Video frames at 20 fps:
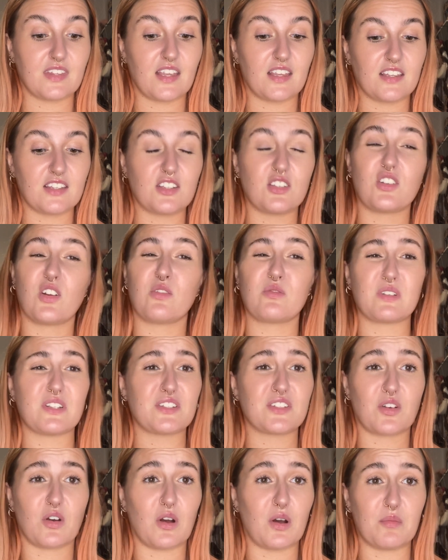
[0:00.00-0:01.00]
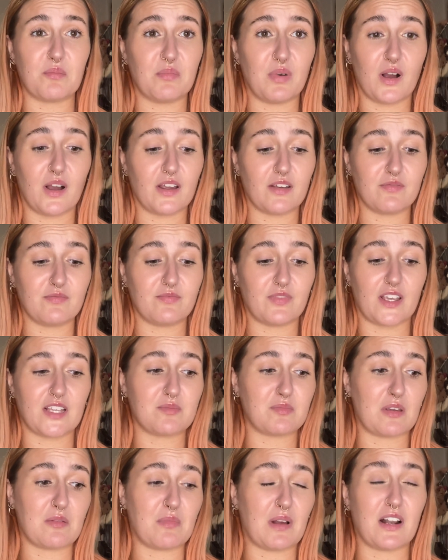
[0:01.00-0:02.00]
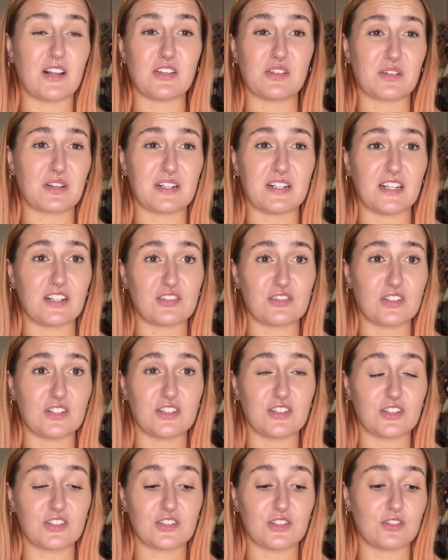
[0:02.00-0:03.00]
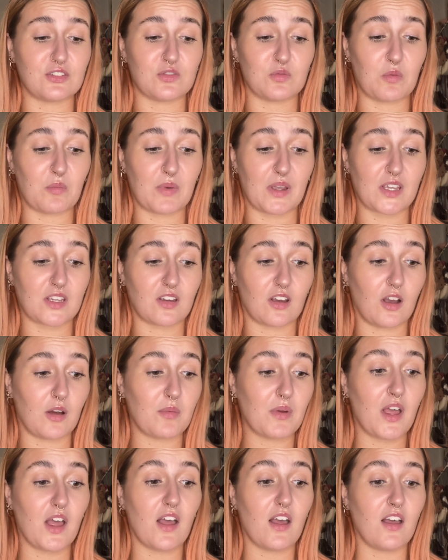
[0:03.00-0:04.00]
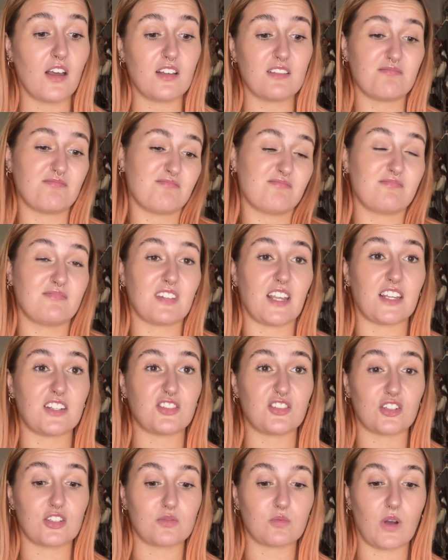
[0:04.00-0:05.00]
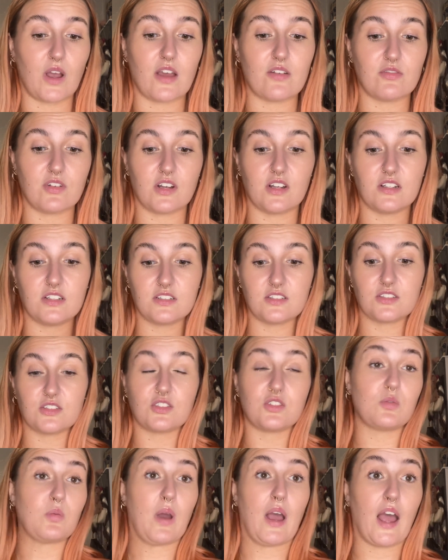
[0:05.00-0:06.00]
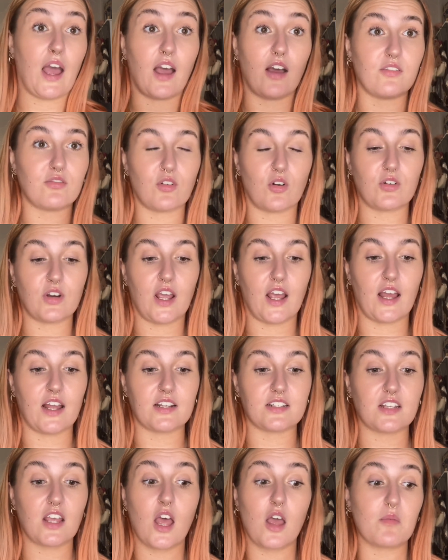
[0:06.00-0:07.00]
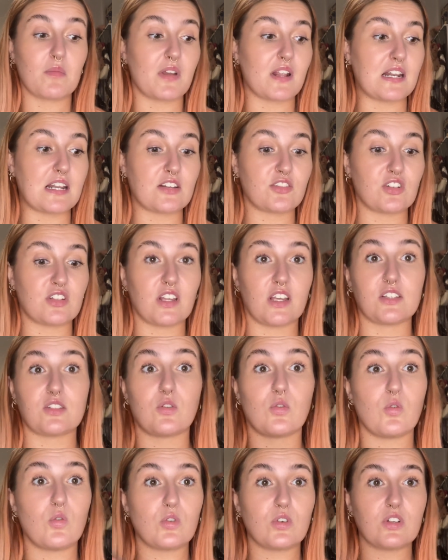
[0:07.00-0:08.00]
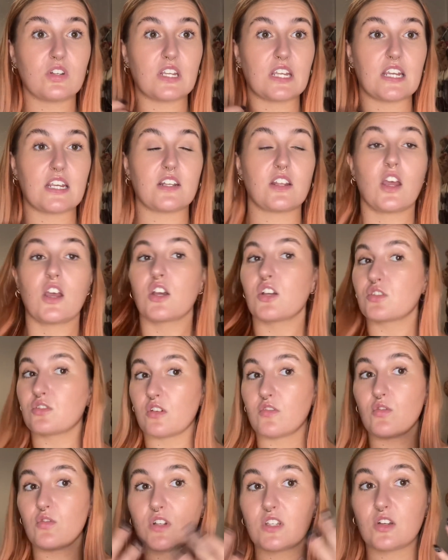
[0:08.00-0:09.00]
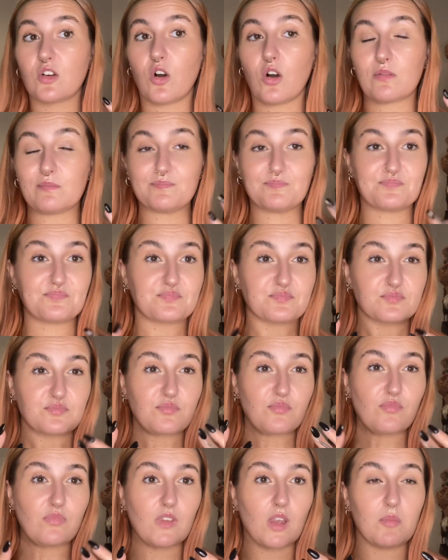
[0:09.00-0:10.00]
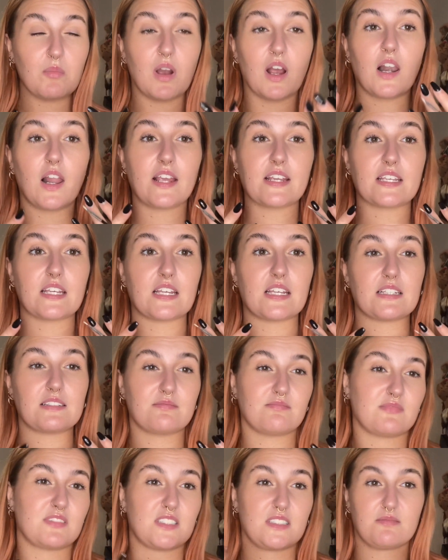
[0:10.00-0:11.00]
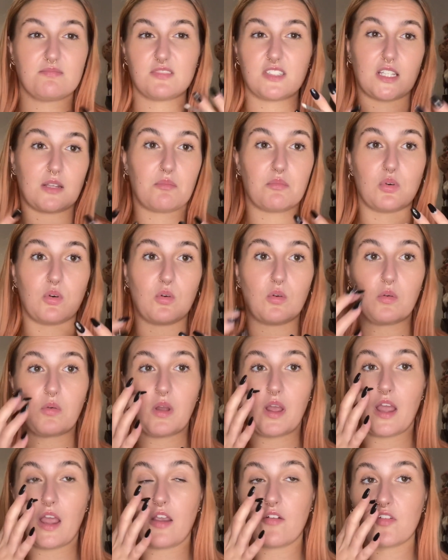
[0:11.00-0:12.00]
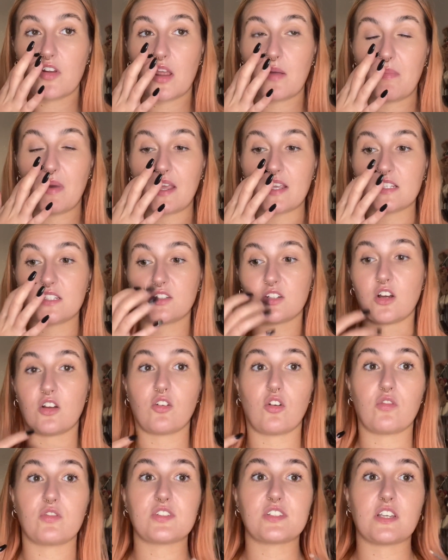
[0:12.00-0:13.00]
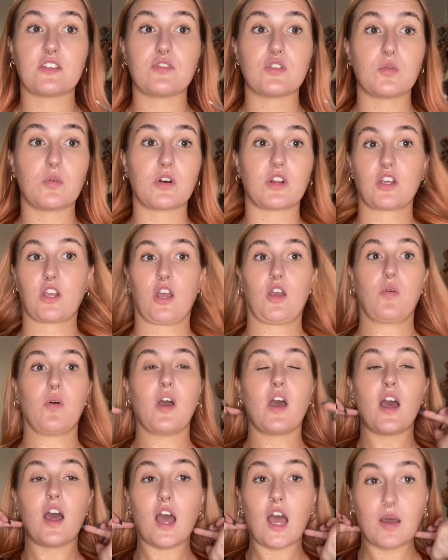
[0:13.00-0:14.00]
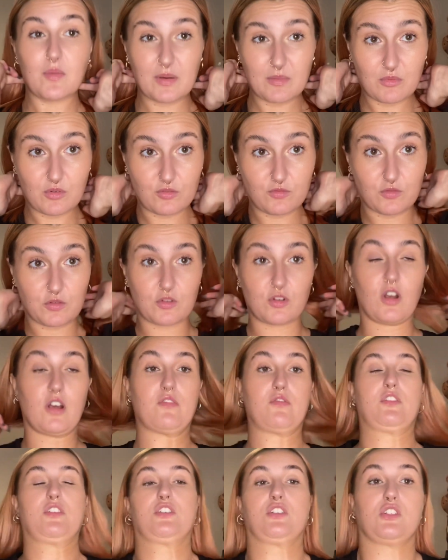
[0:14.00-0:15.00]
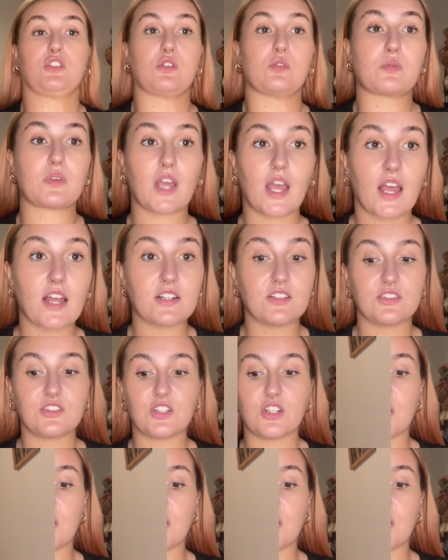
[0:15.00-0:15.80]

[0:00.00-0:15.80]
You don't need to go out and buy a face paint palette. You can literally just use normal makeup. It's just whatever you have on hand. But literally that is all you need. So I've got my like simple everyday base done. Obviously if you want to go a bit more full coverage, you can do.